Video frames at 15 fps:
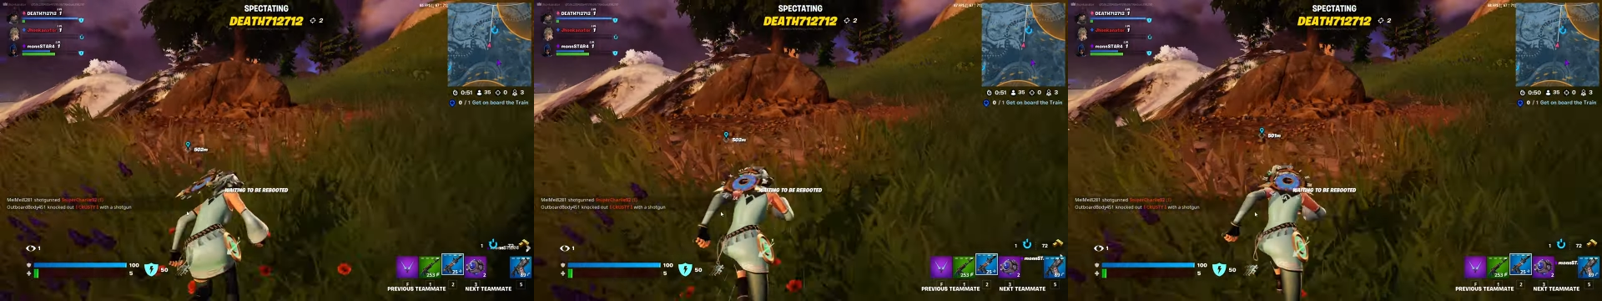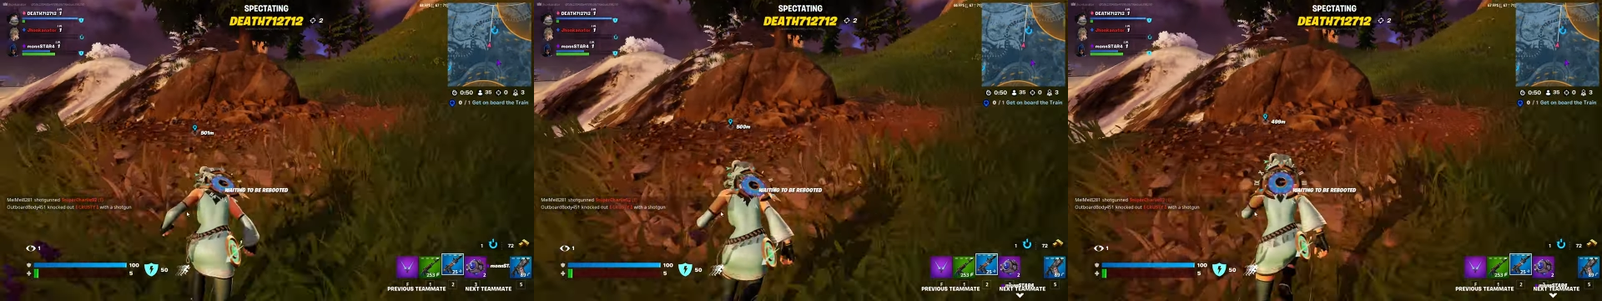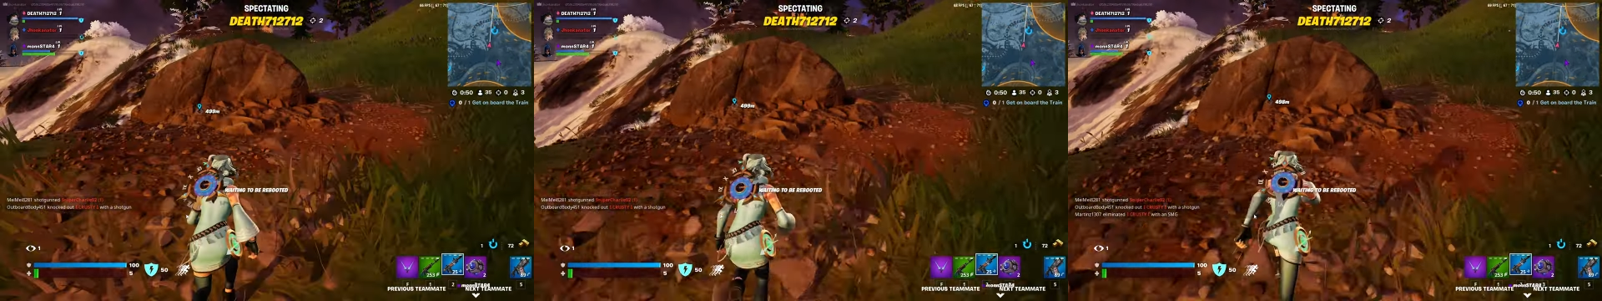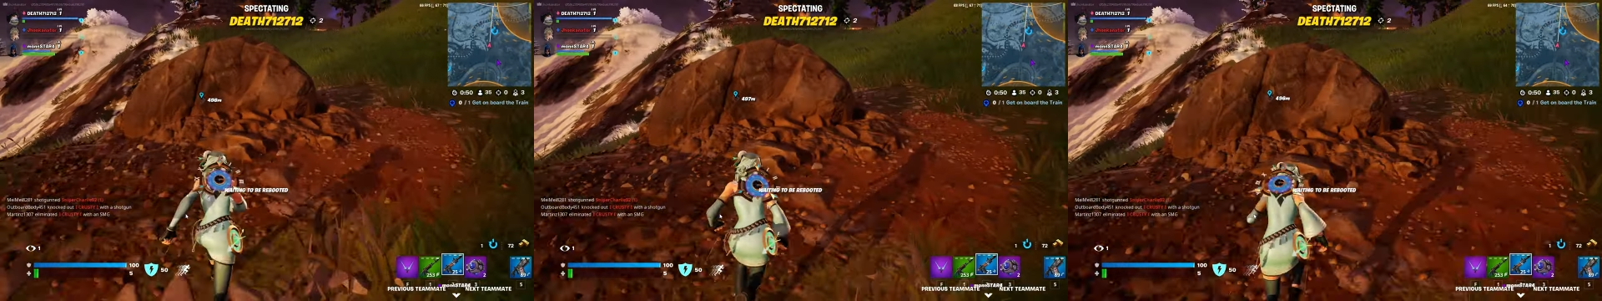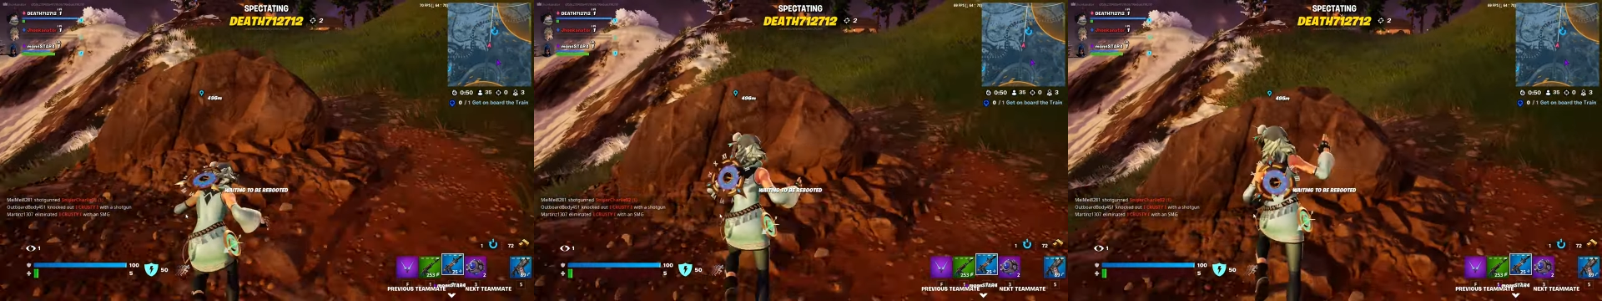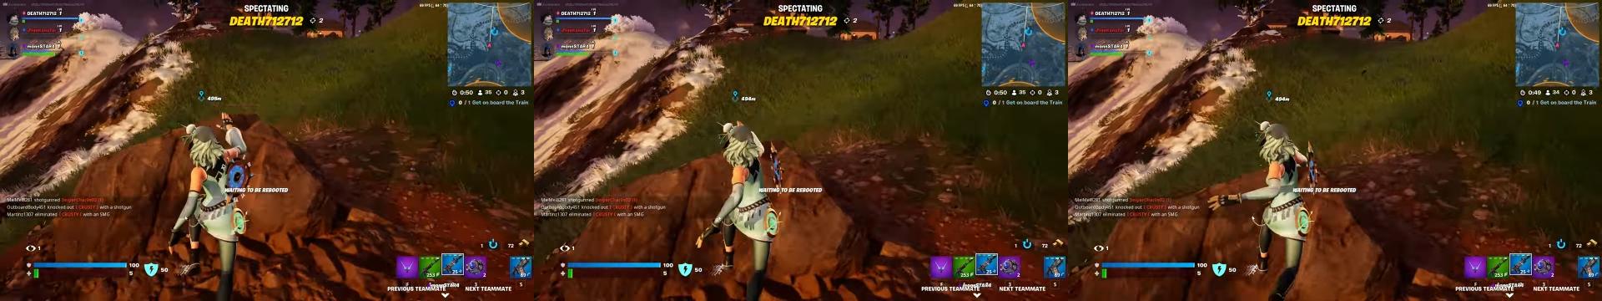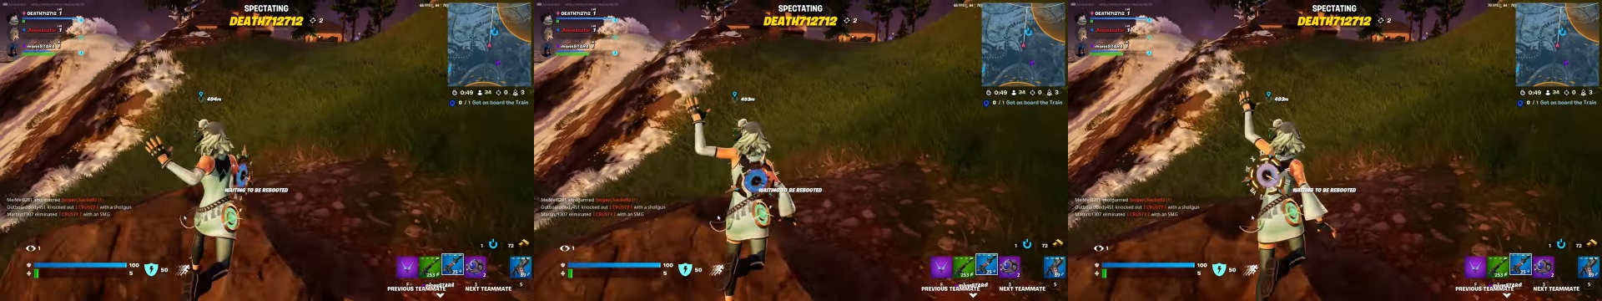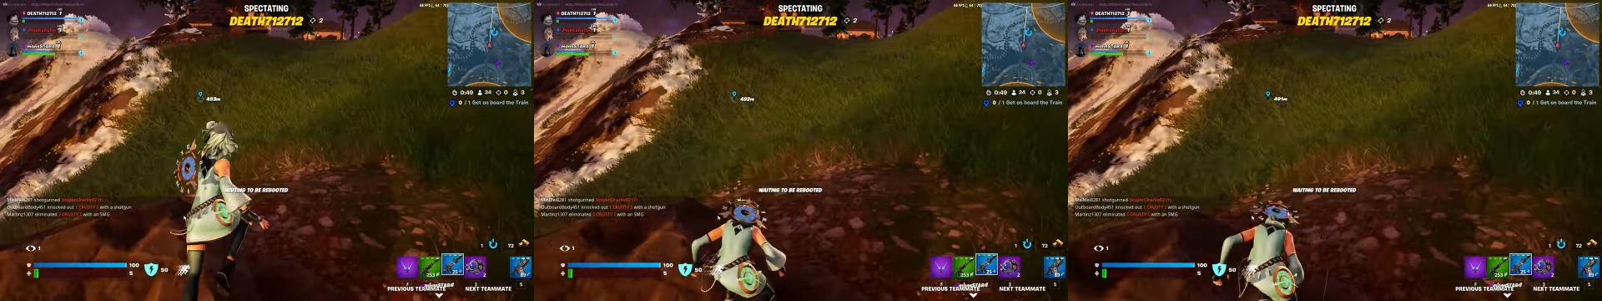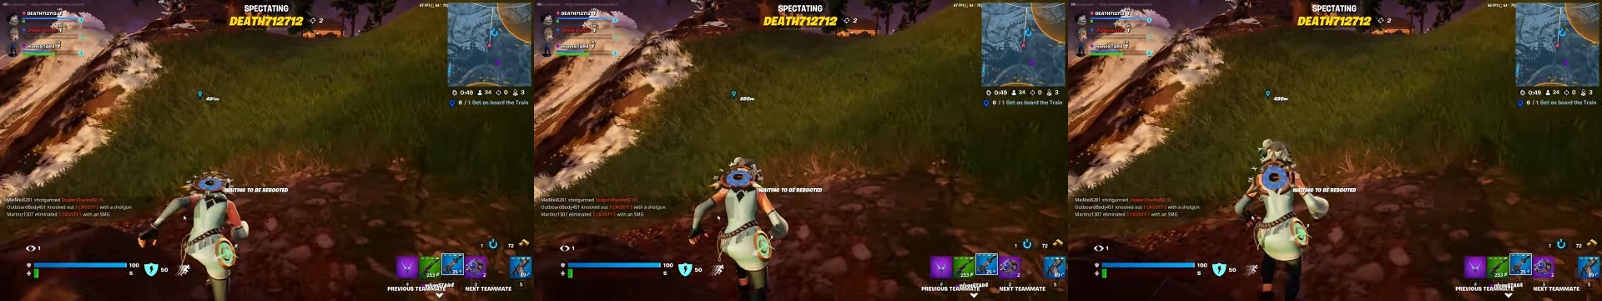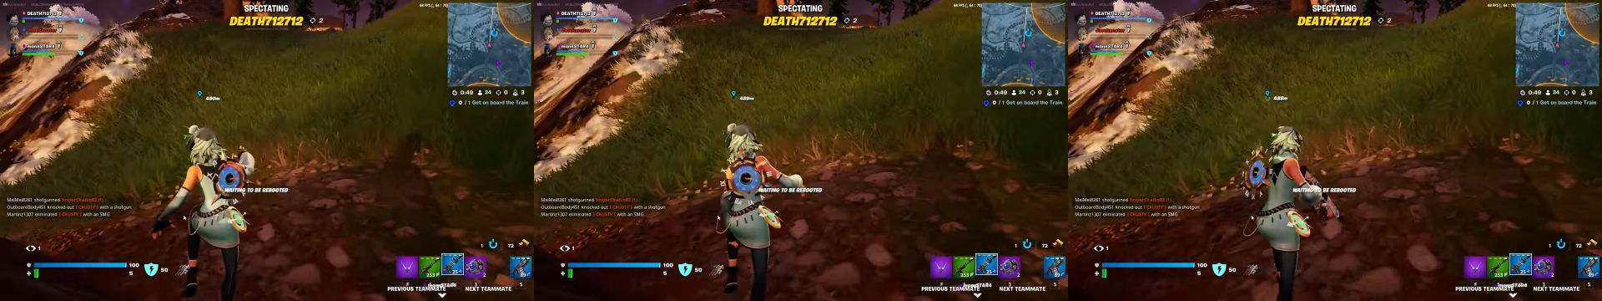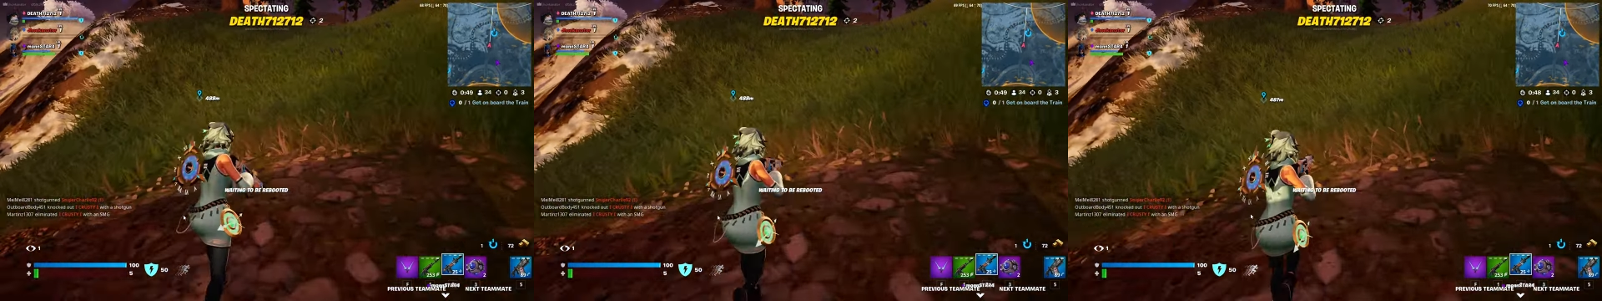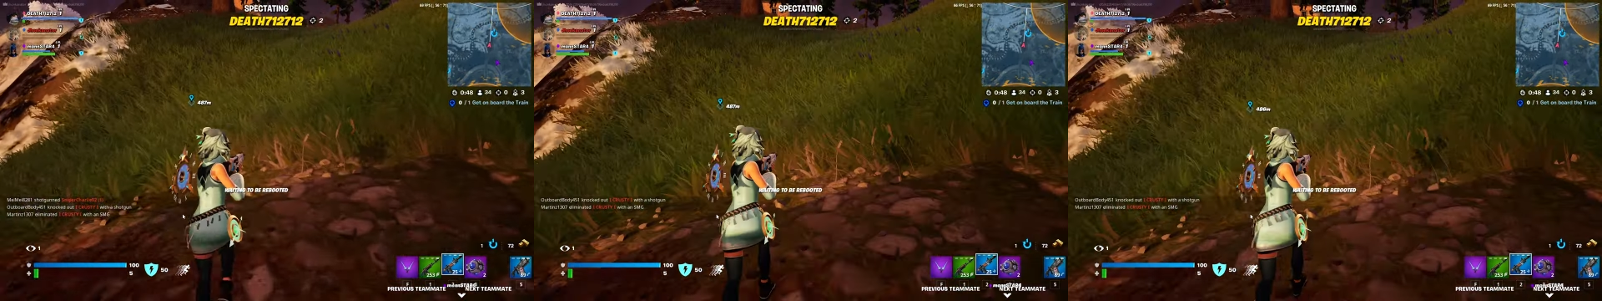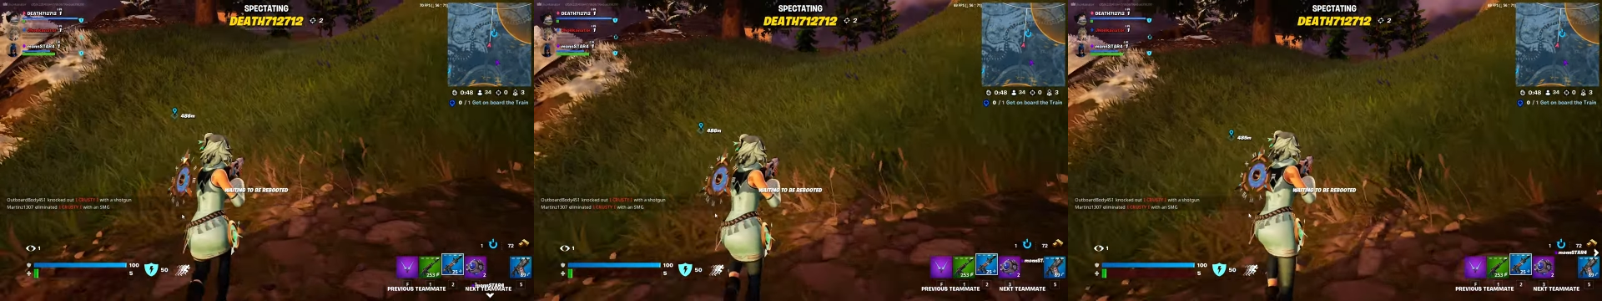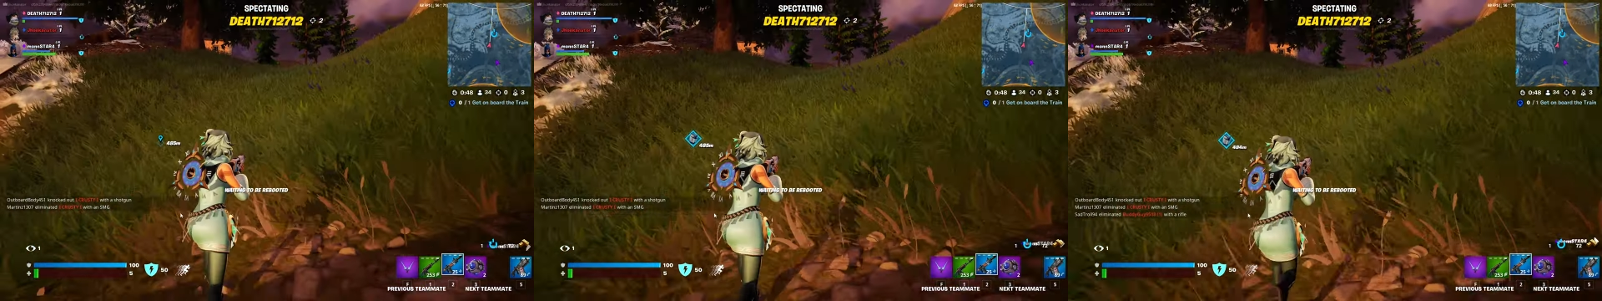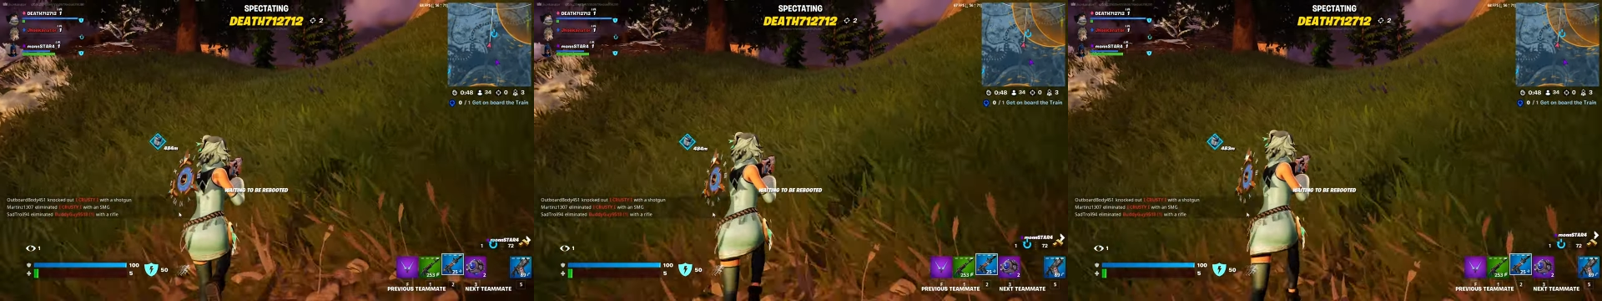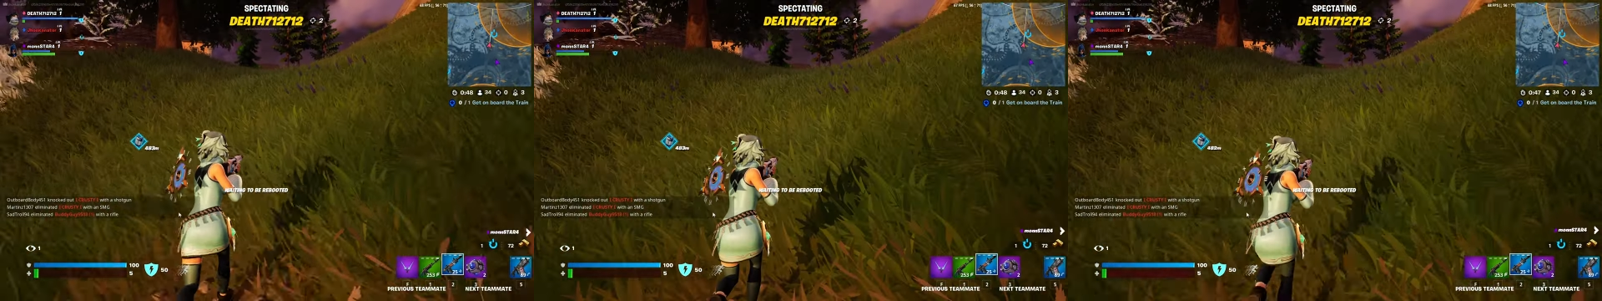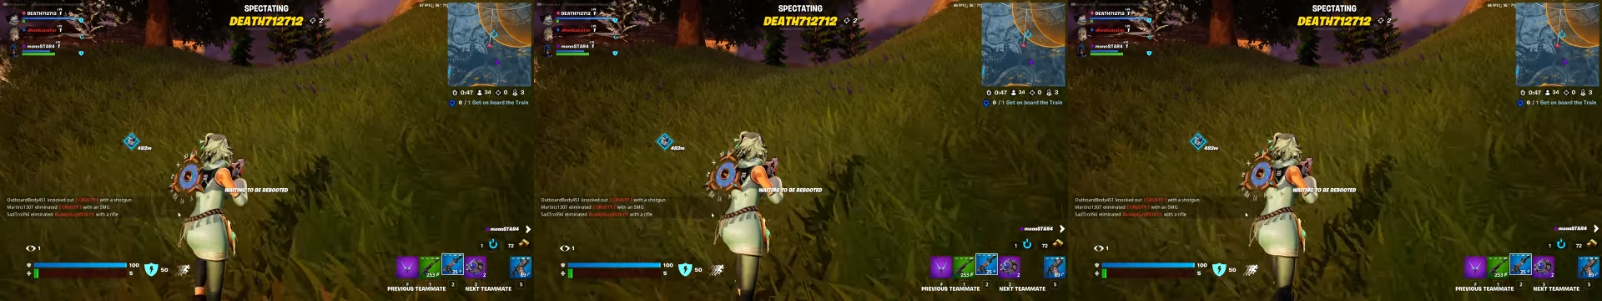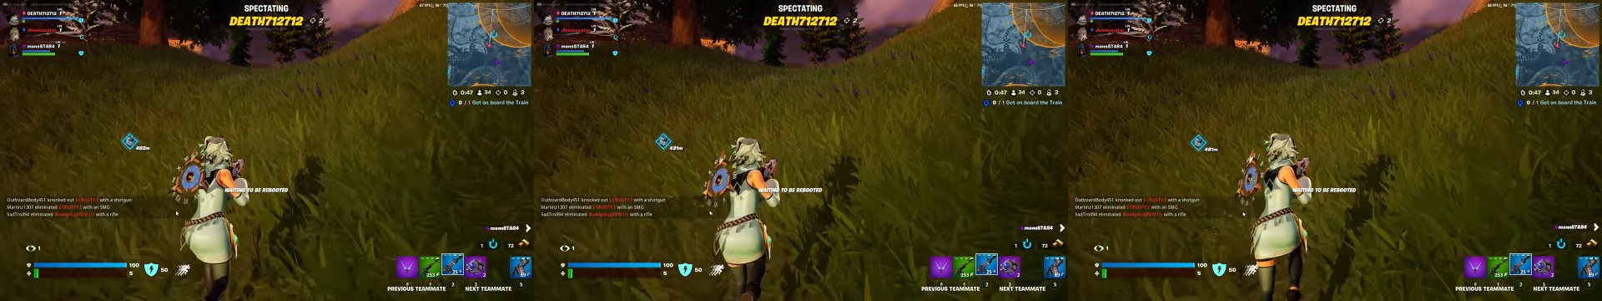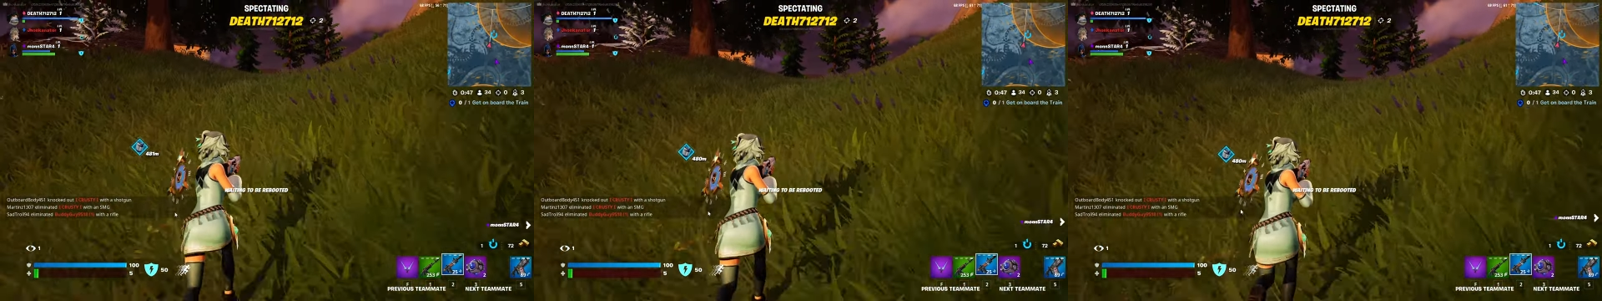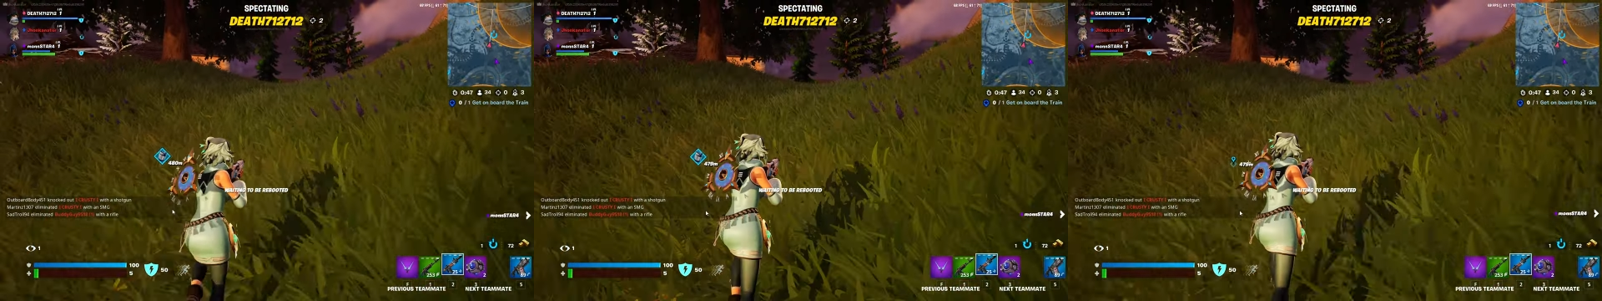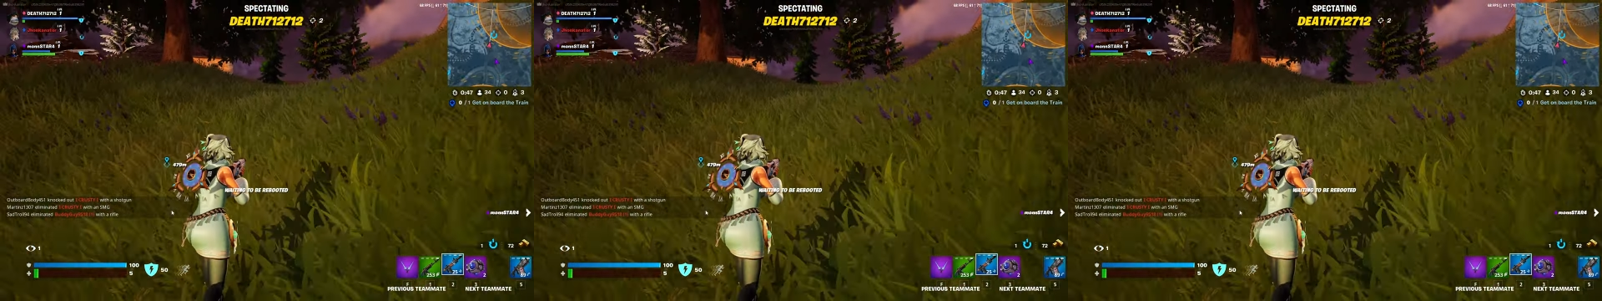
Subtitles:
[unreadable: no face in view]